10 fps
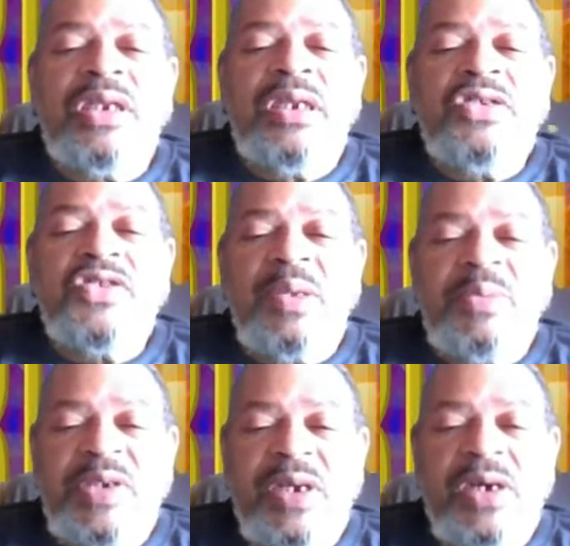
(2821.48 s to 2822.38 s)
in his
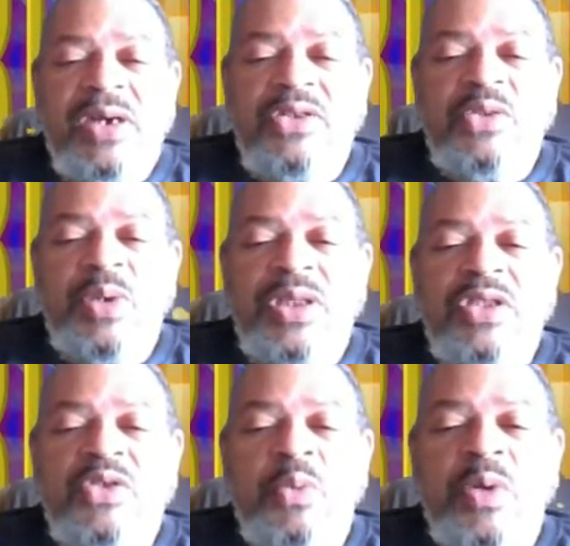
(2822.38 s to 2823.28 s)
upstairs with
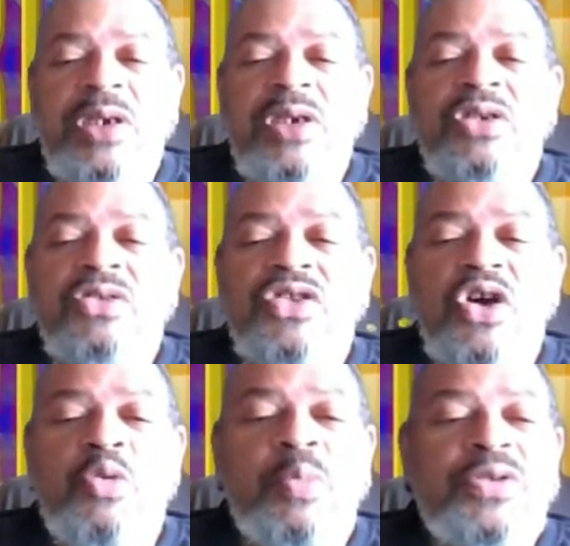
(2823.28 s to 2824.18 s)
his windows
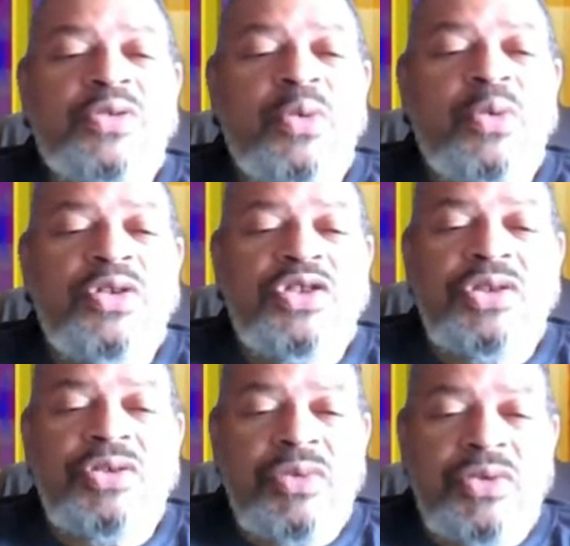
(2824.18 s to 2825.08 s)
open towards
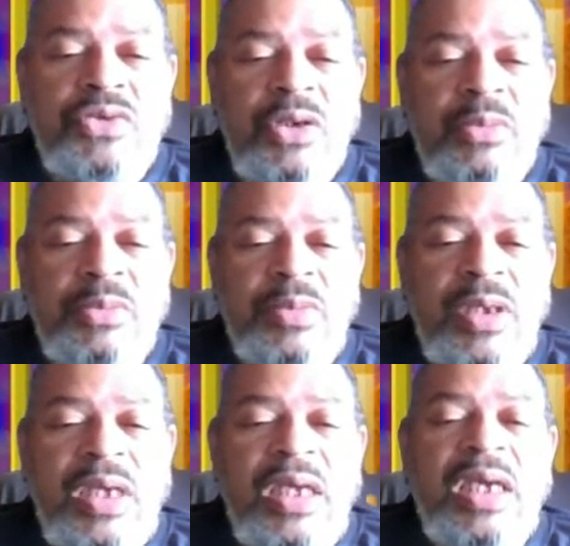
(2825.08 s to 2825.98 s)
Jerusalem.
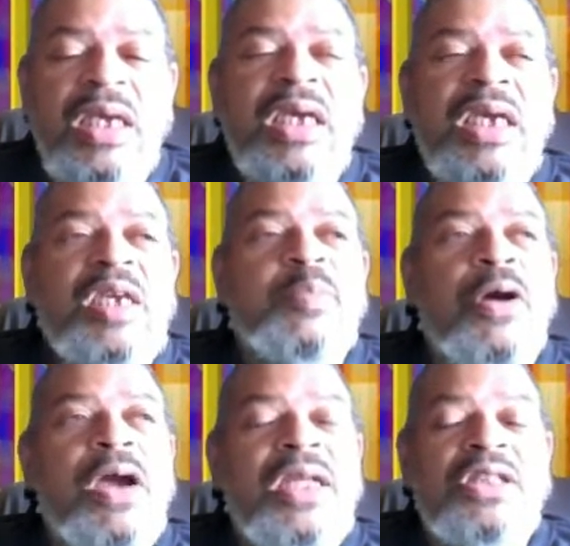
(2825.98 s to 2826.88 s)
He
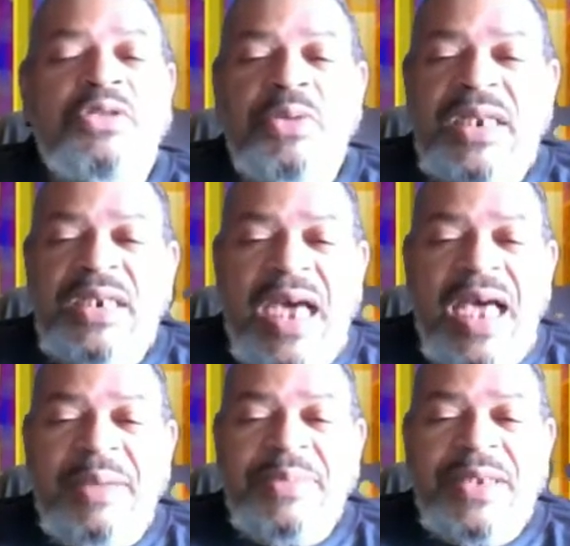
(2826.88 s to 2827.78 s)
prayed three
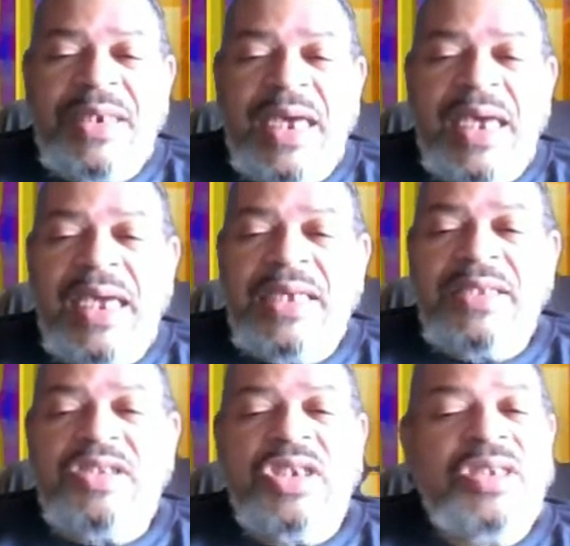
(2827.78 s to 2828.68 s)
times a day,
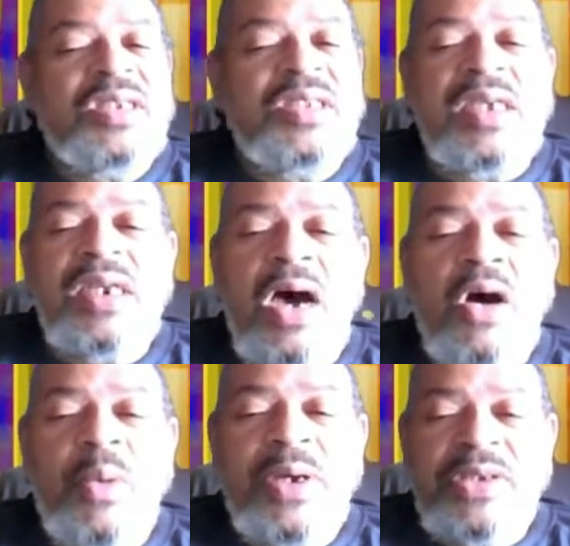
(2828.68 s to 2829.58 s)
just as he'd
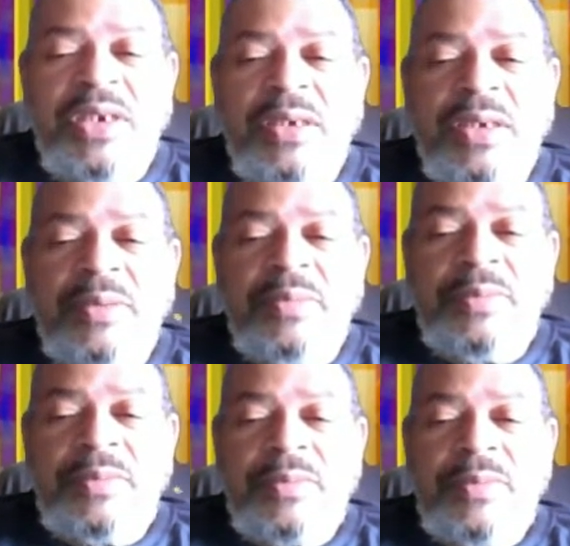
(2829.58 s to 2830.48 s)
always done
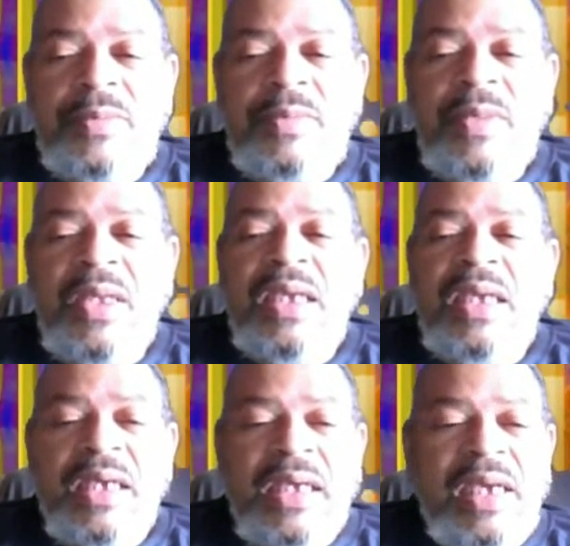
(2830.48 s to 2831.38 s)

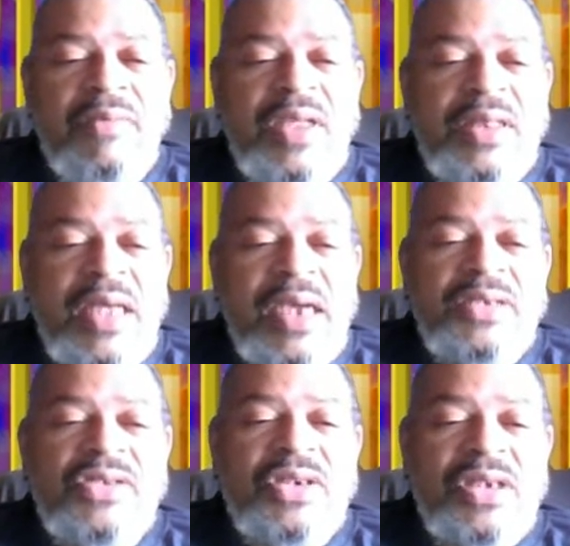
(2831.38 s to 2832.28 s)
giving
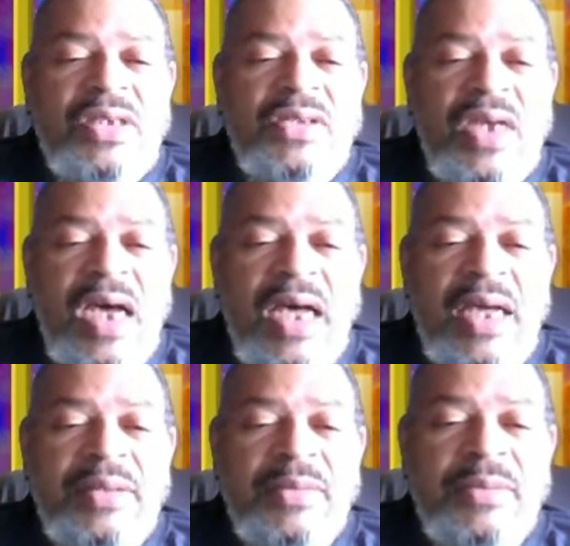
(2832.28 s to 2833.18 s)
thanks to his
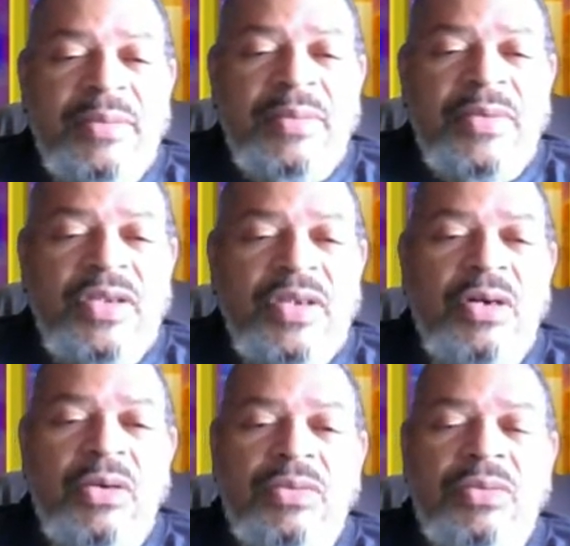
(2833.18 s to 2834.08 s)
God.
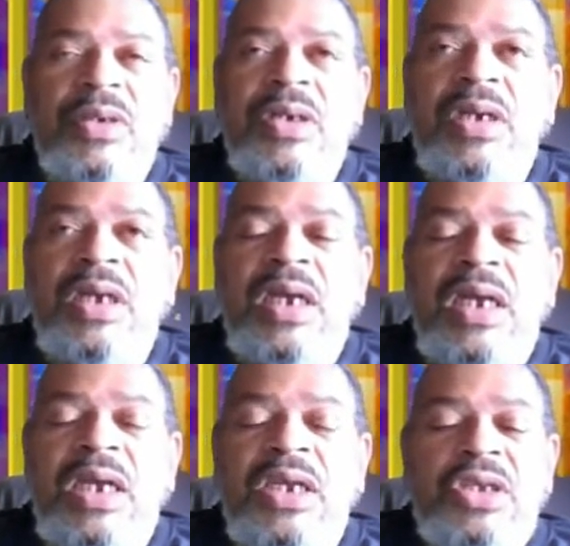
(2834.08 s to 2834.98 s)
So,
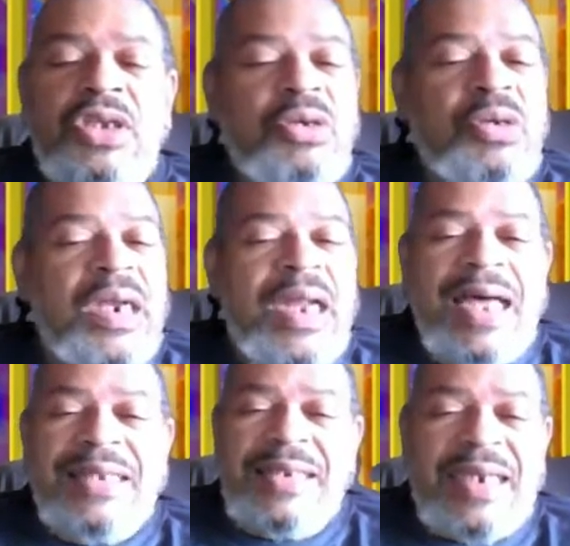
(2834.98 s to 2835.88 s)
you
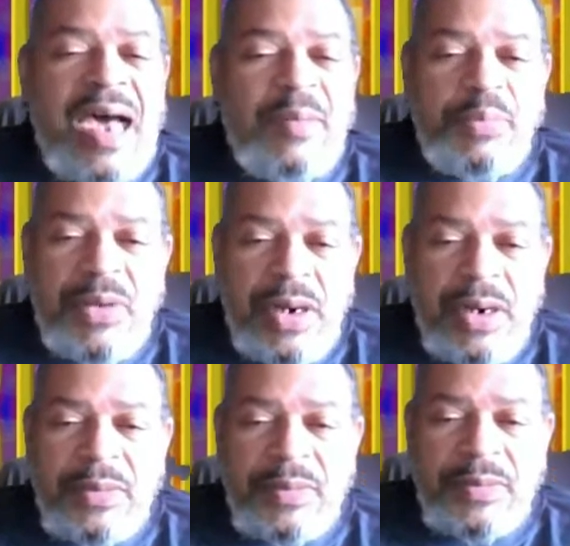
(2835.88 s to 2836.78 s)
cannot stop prayer.